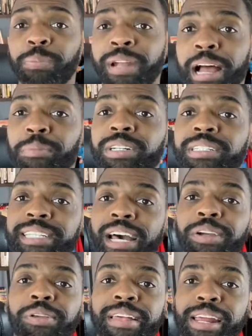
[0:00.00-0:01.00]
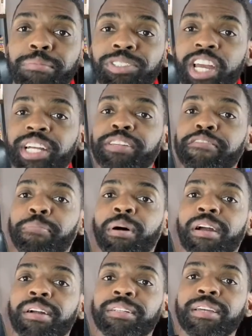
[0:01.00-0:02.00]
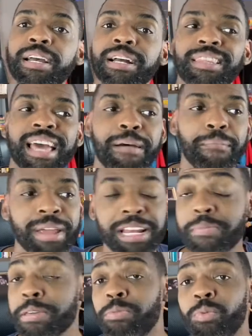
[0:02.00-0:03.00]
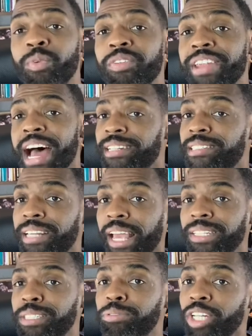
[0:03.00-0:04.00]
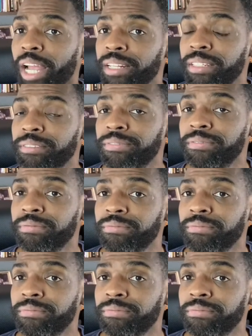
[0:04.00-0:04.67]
but I'm going to tell you that objective part that many people will not say is objective.